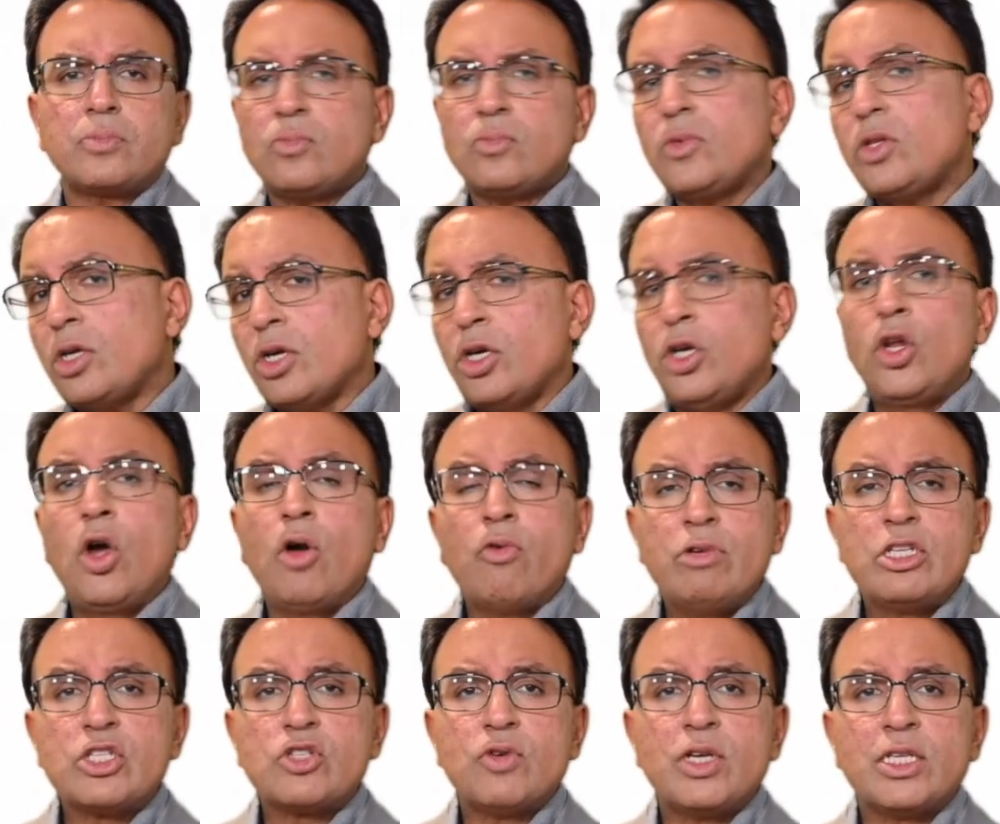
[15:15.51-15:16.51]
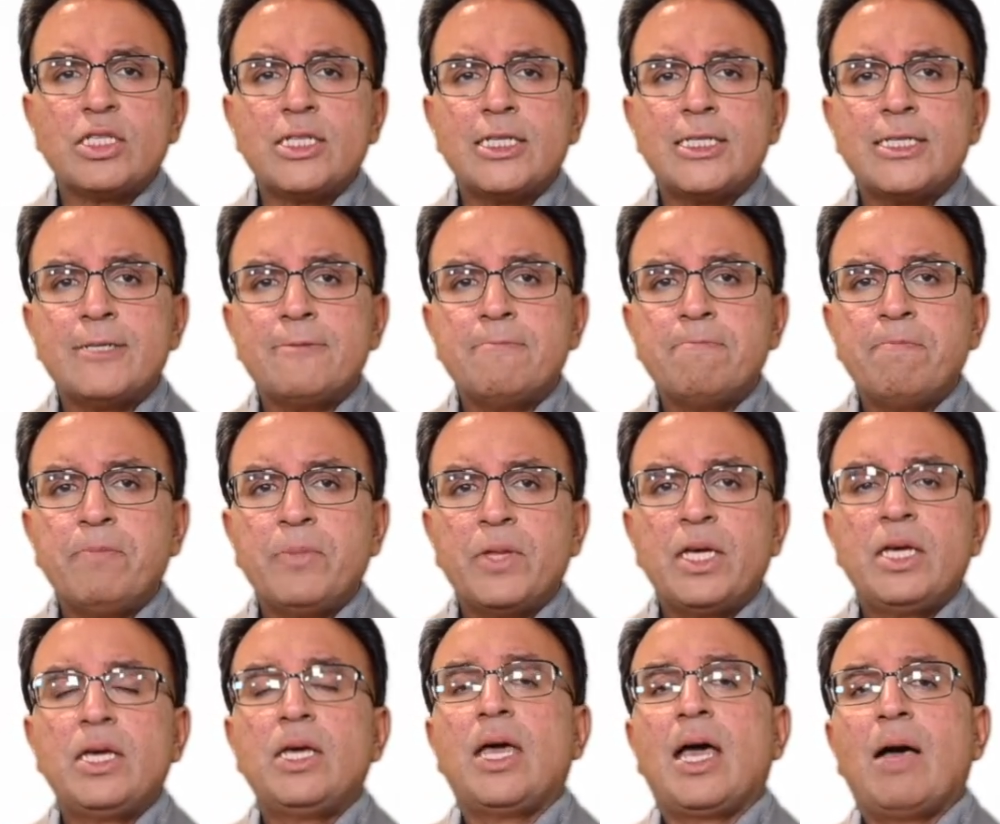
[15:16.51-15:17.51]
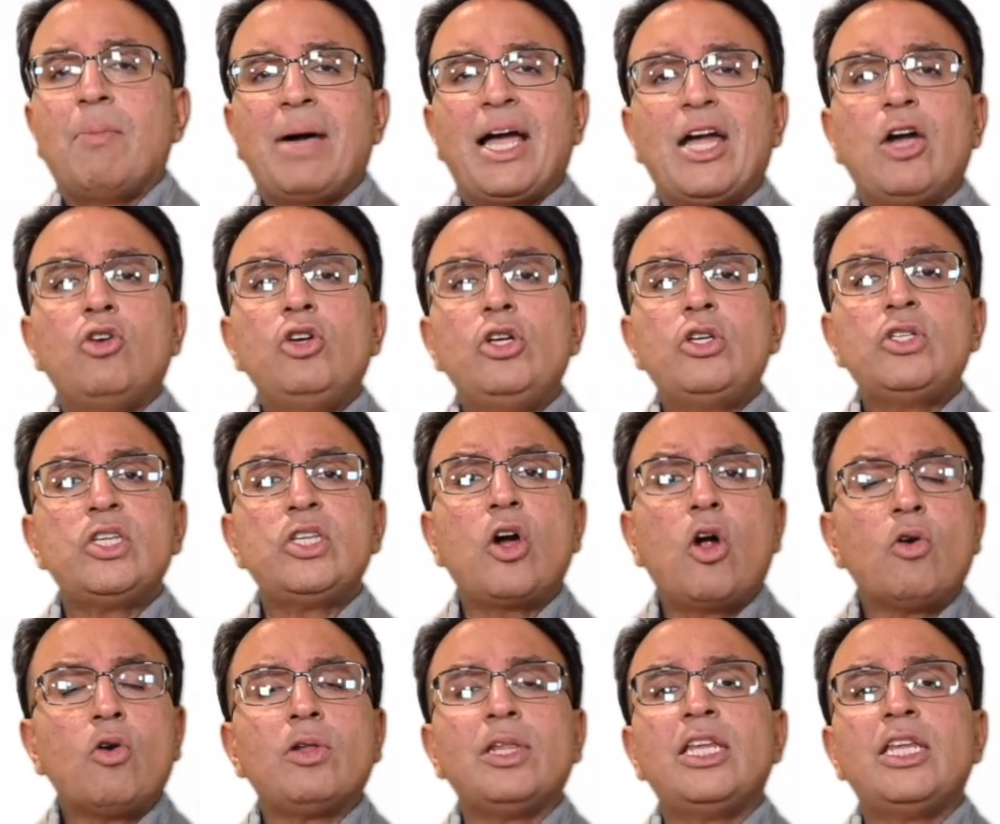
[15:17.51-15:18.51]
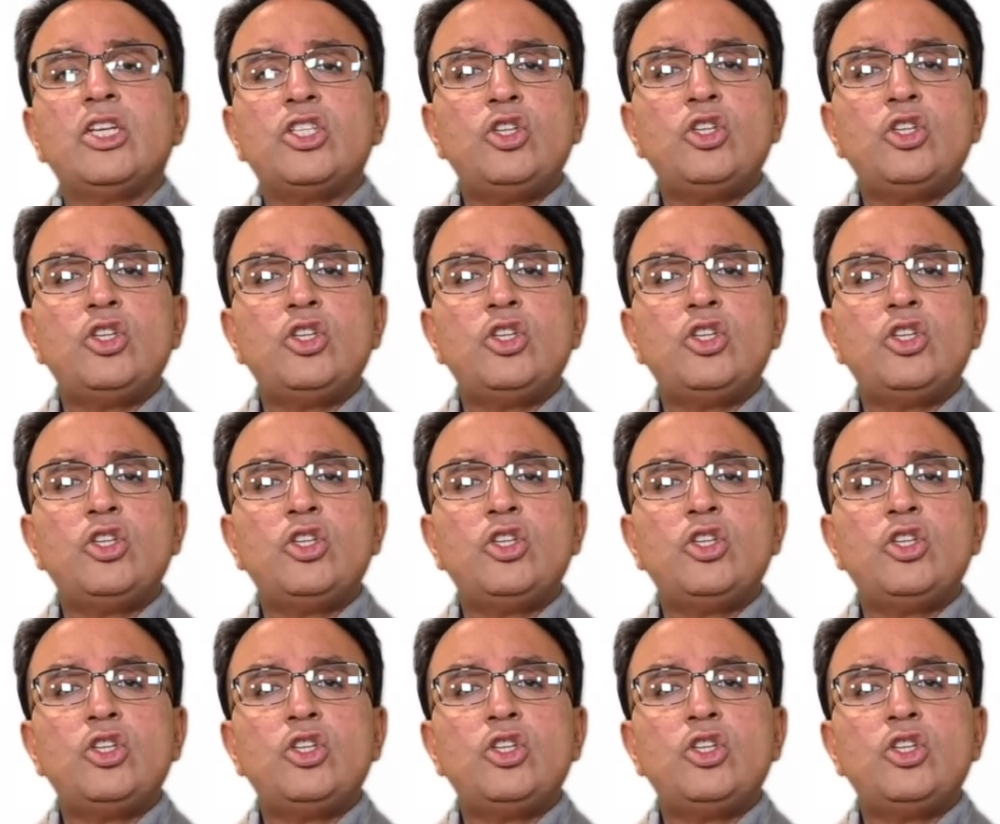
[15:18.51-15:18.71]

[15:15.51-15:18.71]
You're not restricted. And by using Oracle Linux